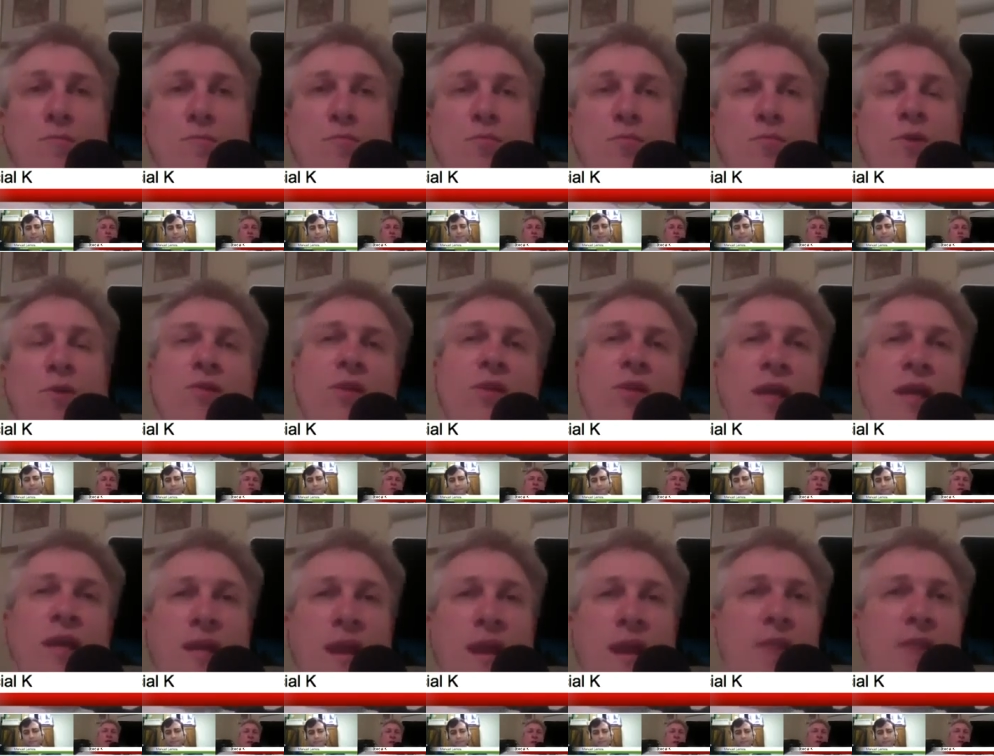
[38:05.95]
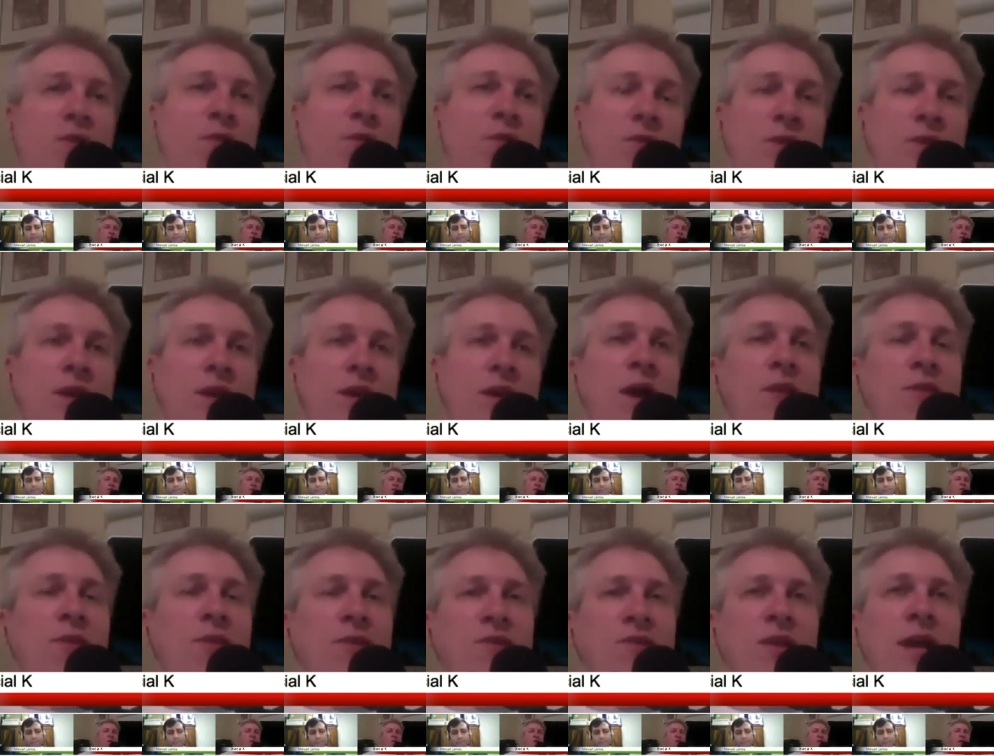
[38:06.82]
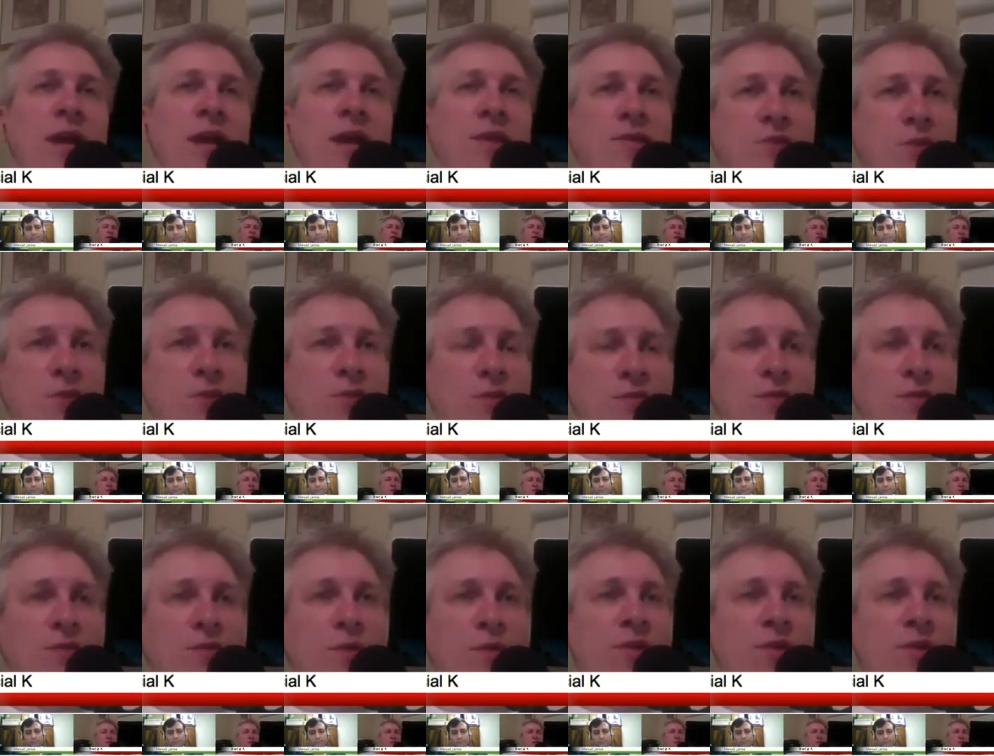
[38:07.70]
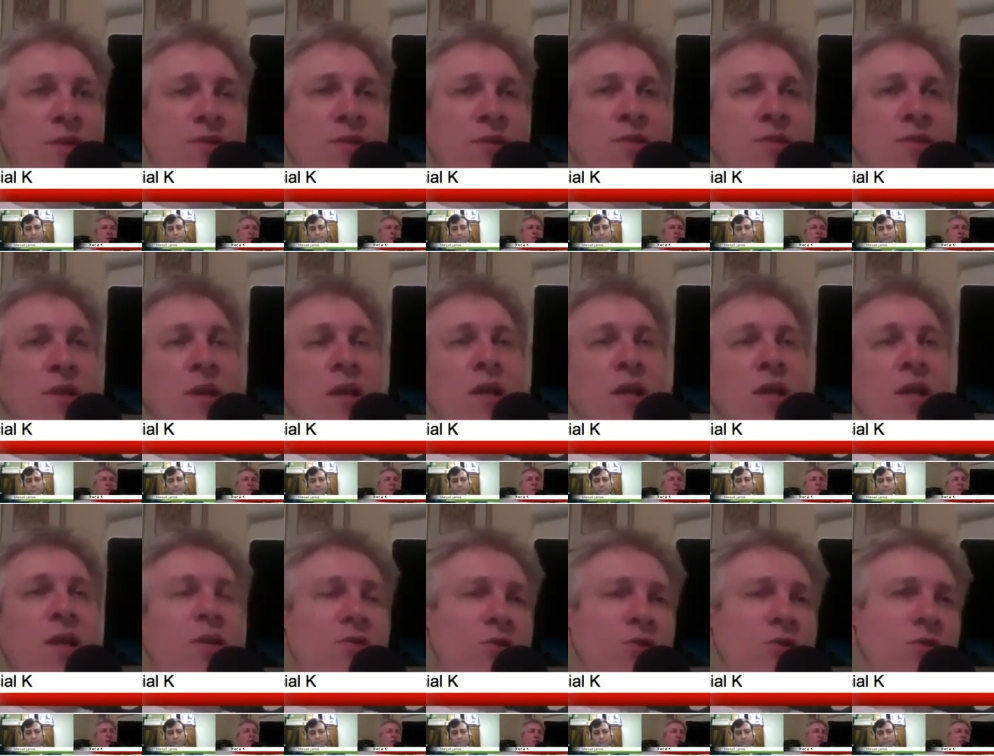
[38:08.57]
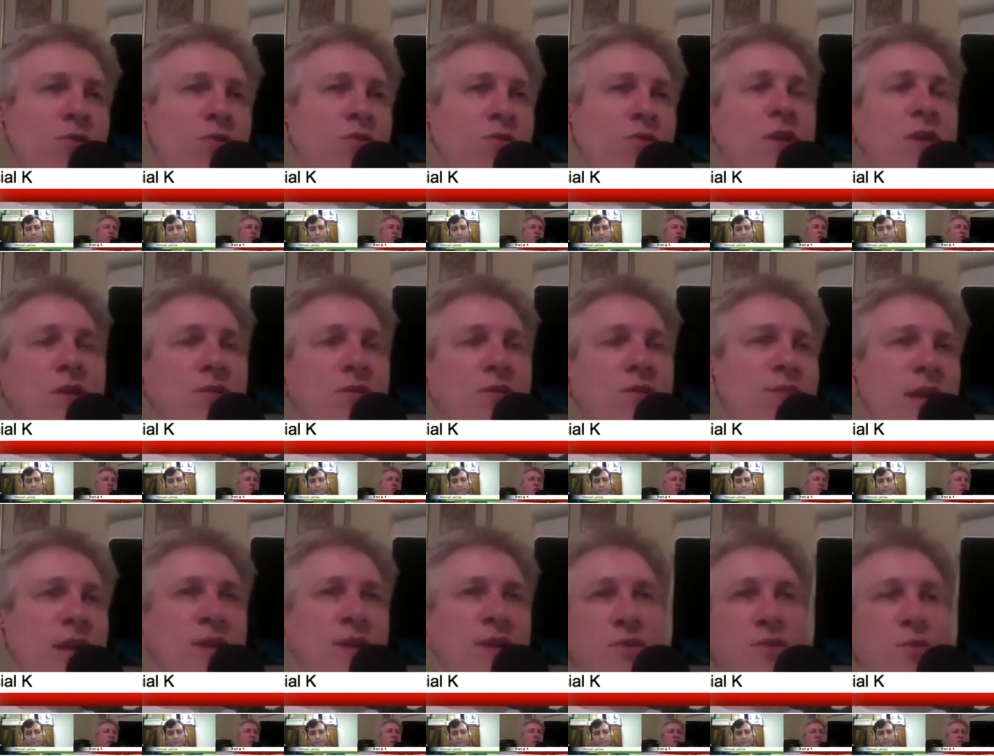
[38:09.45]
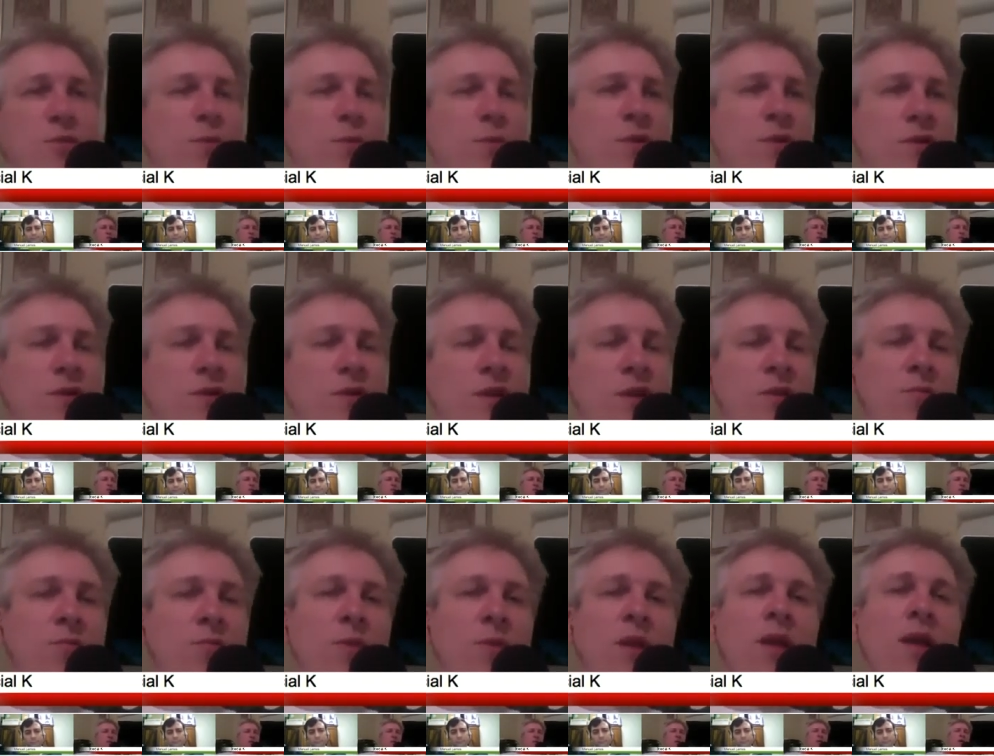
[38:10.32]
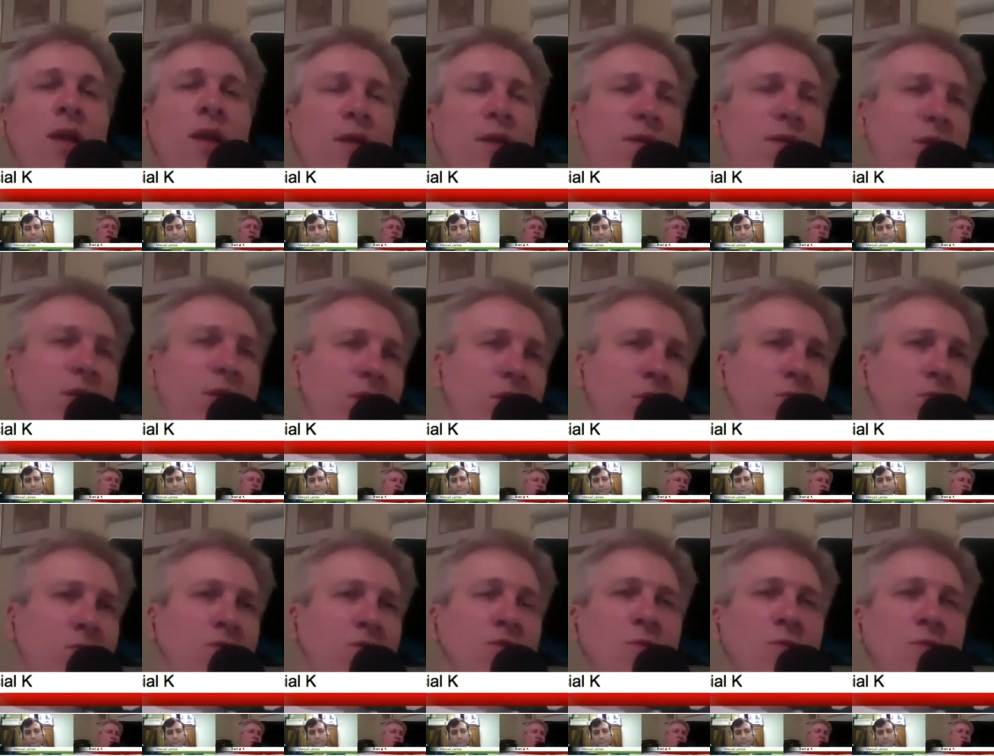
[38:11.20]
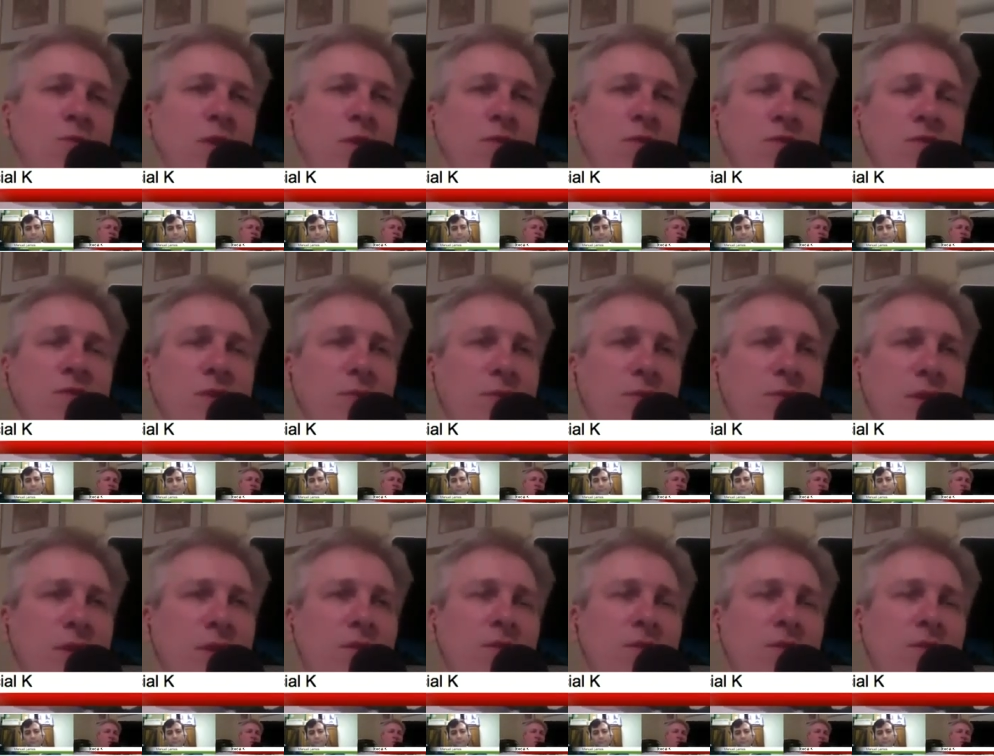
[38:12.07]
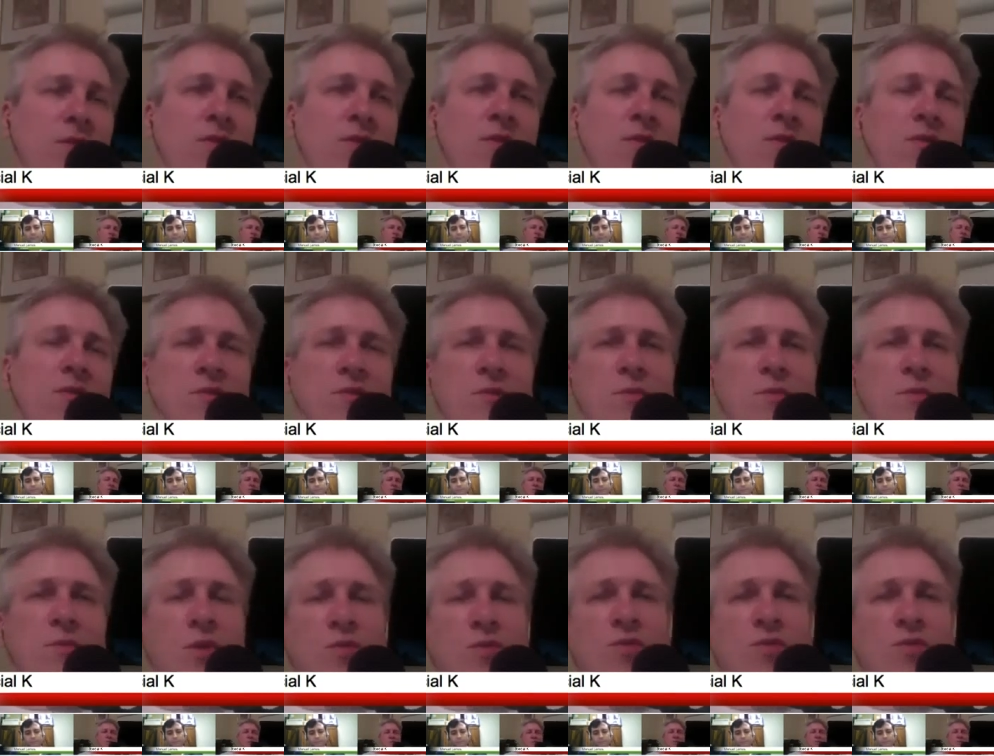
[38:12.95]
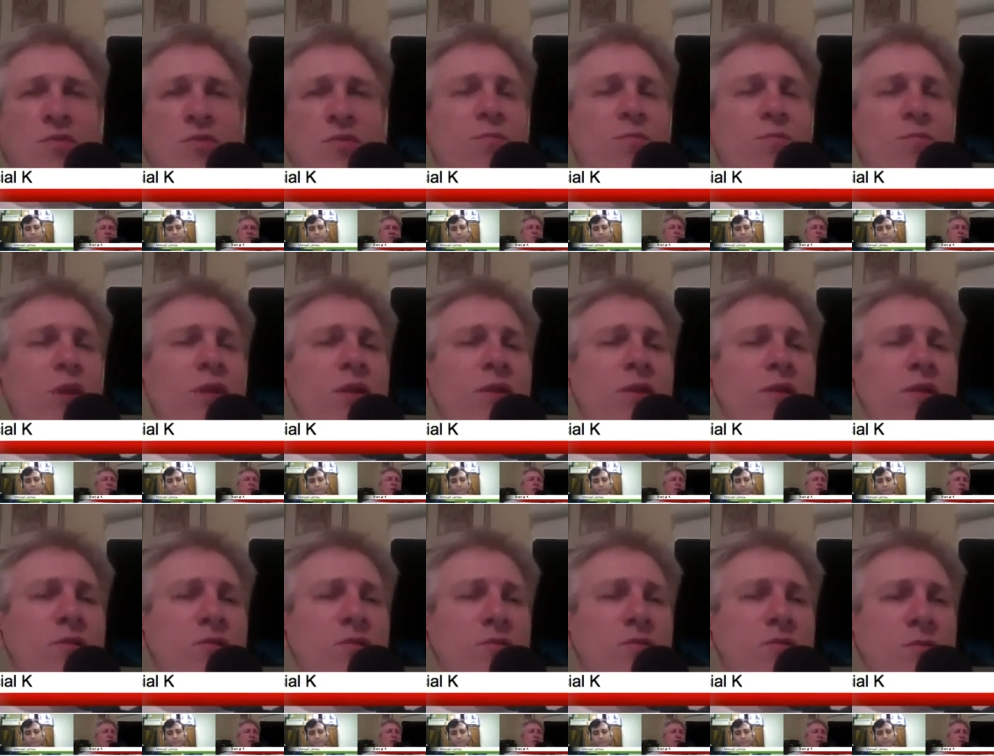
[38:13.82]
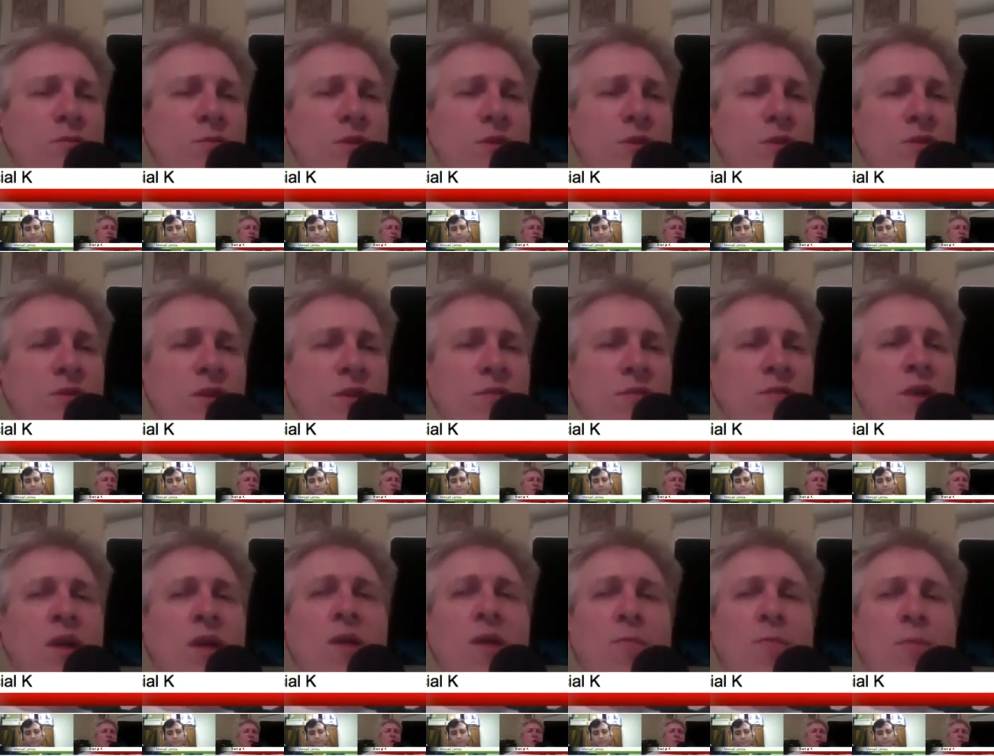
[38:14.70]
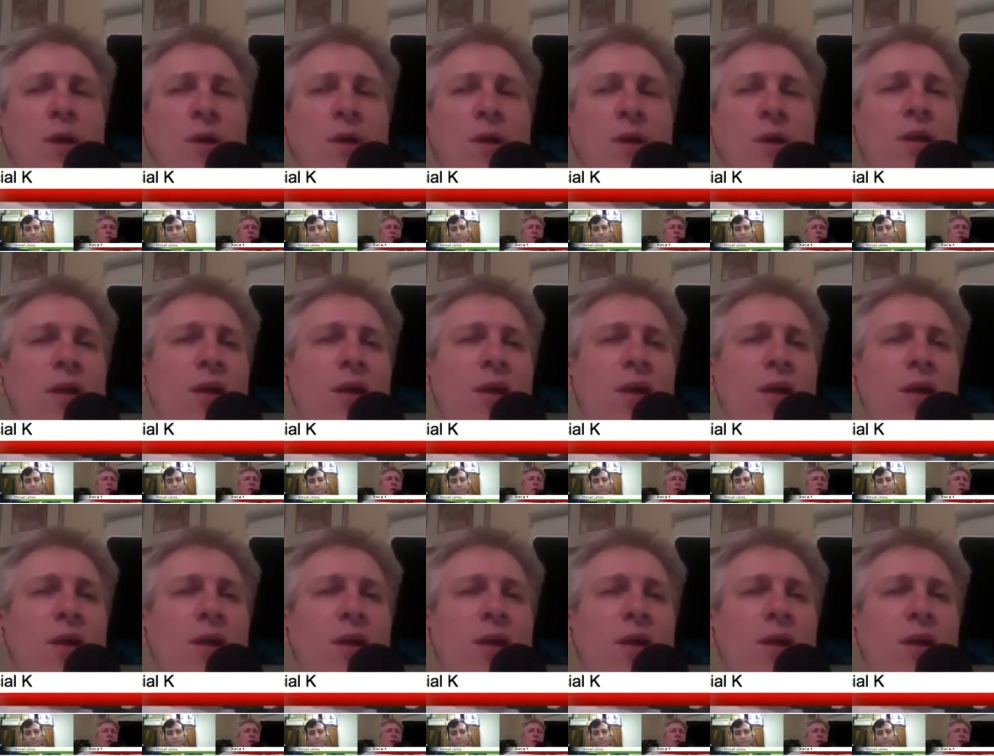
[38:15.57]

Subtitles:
Press it, and have a little thing on the side that's always floating that says, here's all your cookies and values. You want to delete them? I think Ghostery or something, there's some plugins that do some of this stuff, but